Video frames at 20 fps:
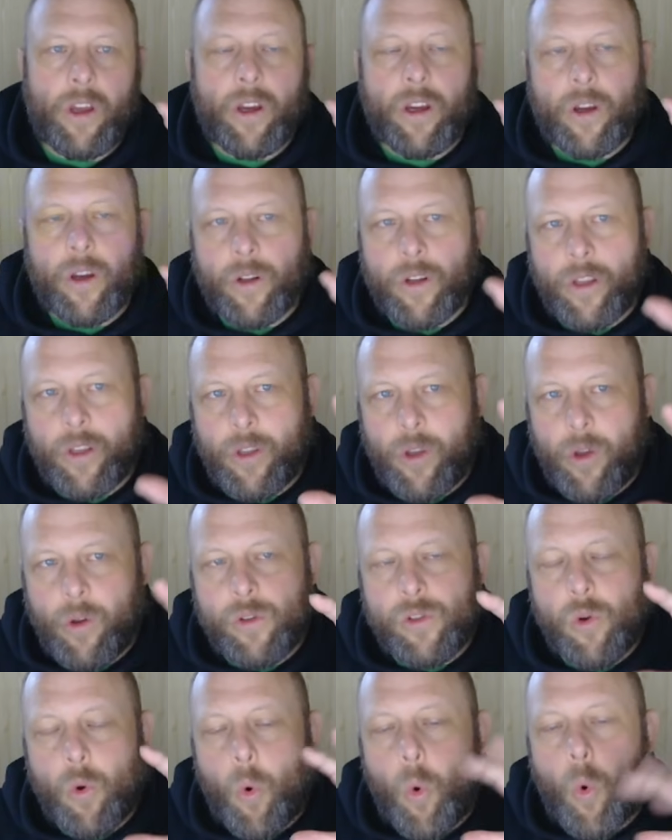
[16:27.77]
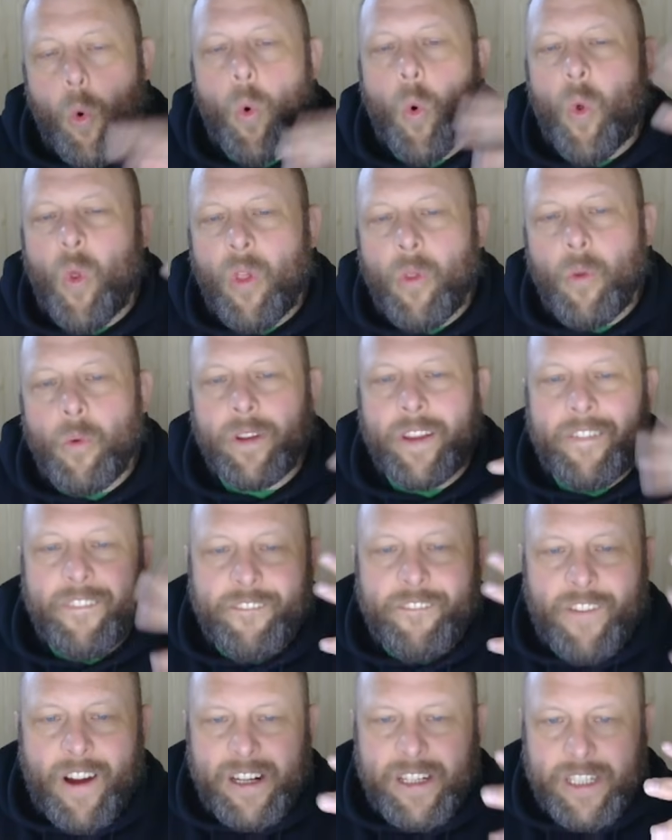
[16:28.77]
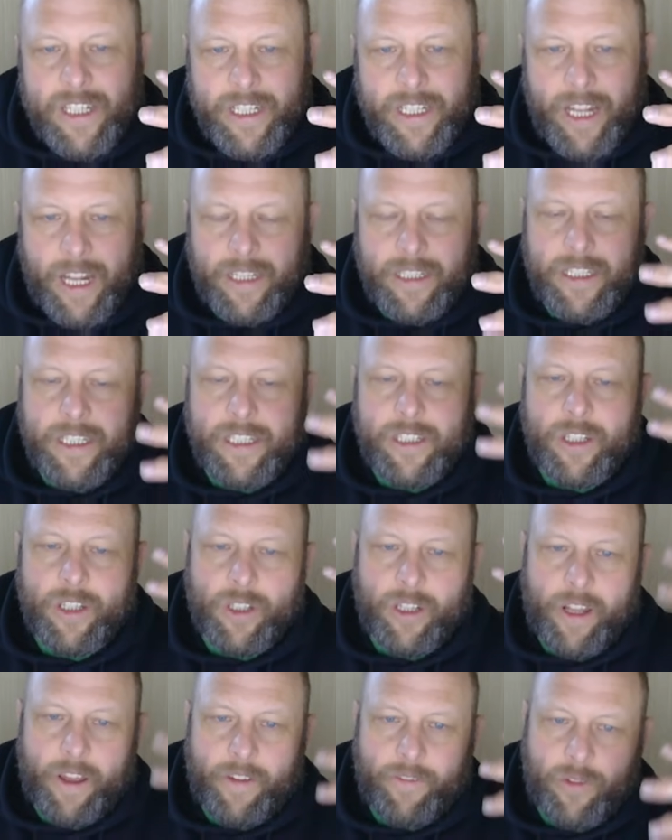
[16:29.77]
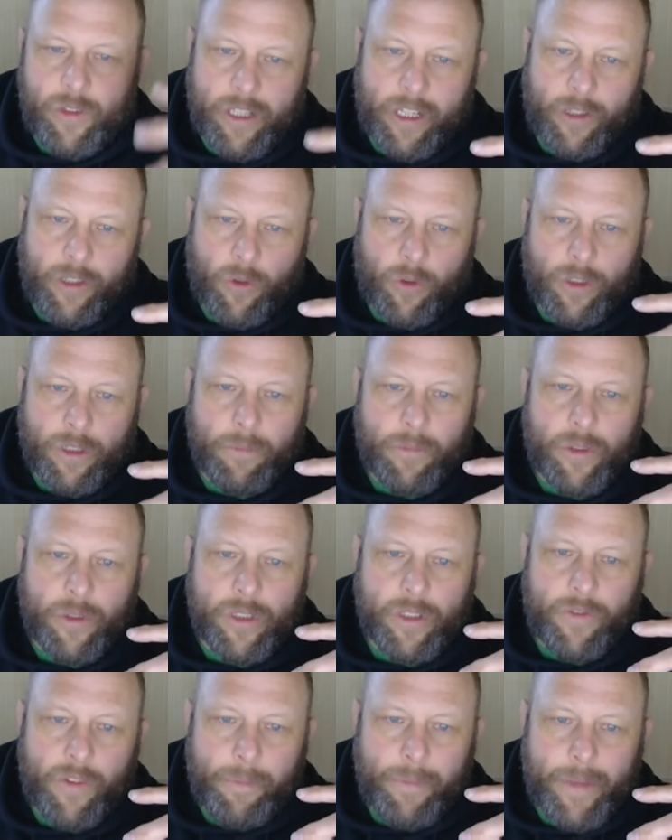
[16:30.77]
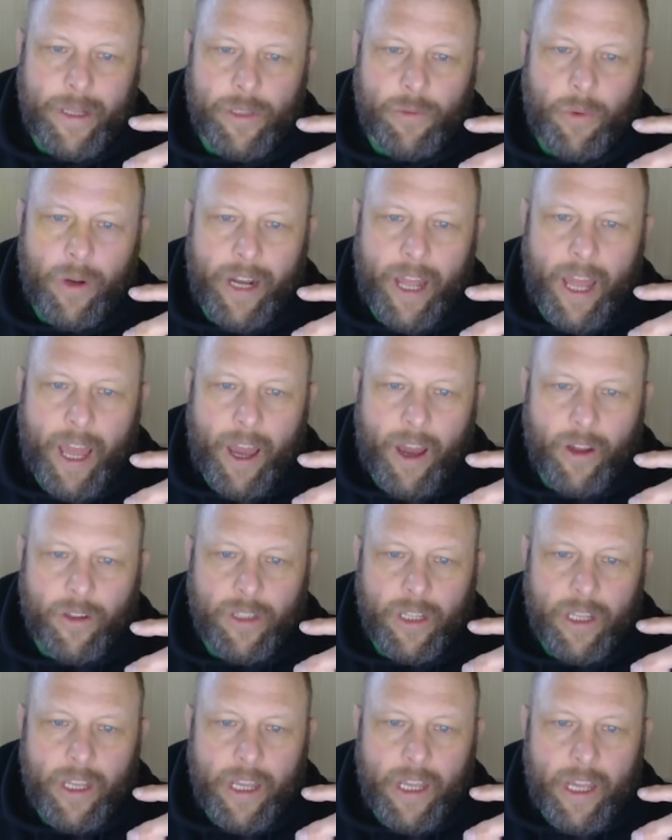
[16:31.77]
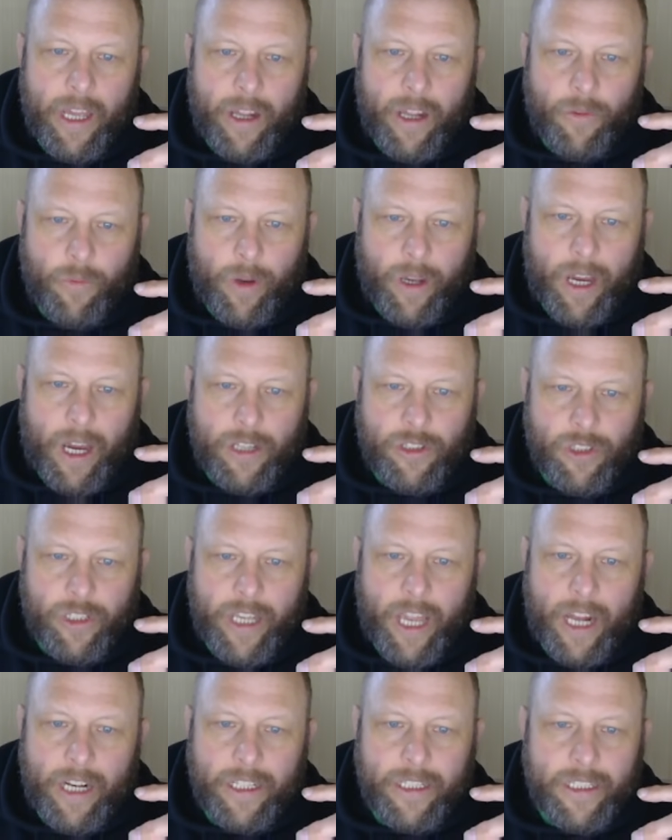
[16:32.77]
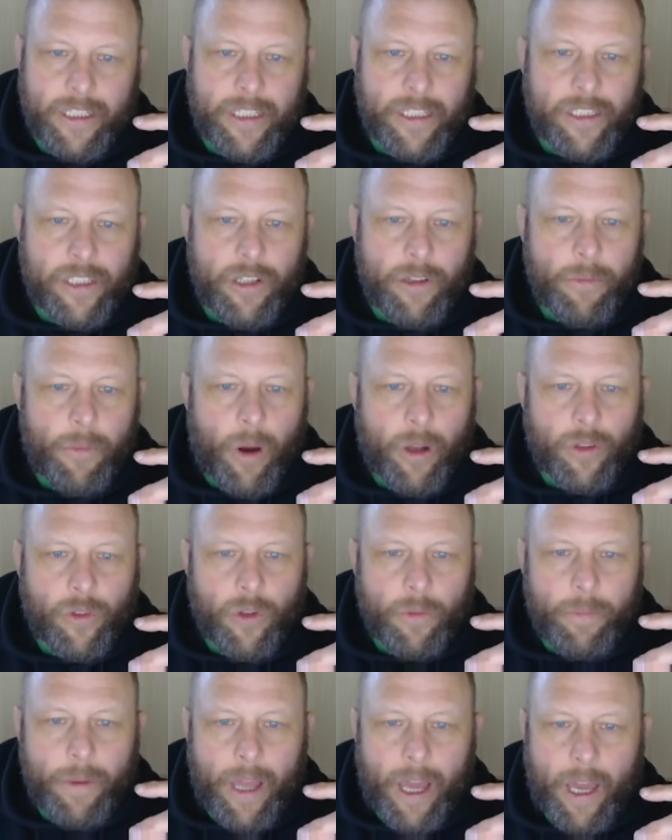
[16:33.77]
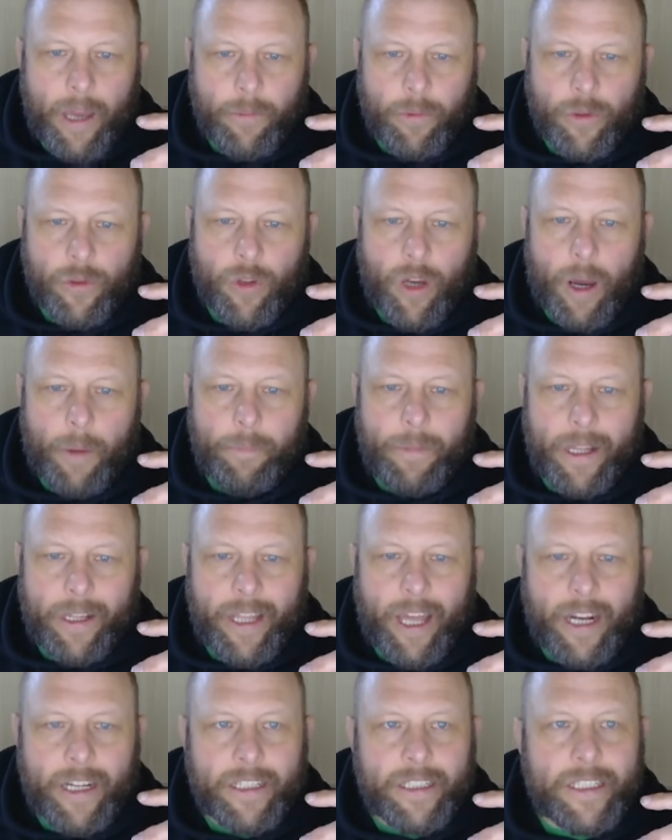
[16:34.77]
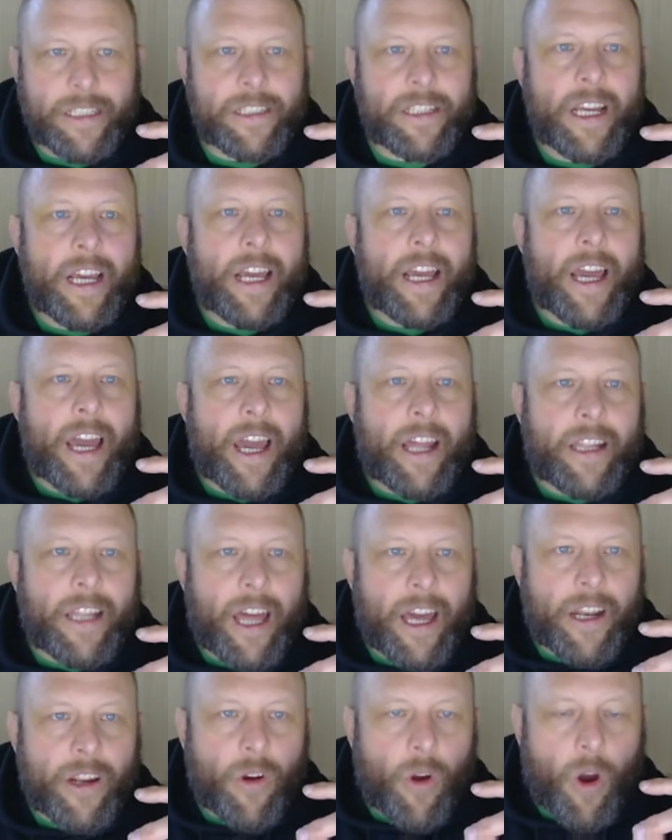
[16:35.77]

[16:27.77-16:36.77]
gonna use all the functionalities, you're gonna have to select all of them. Because if you miss one out in regards to calendars, you might not be able to update calendars. And later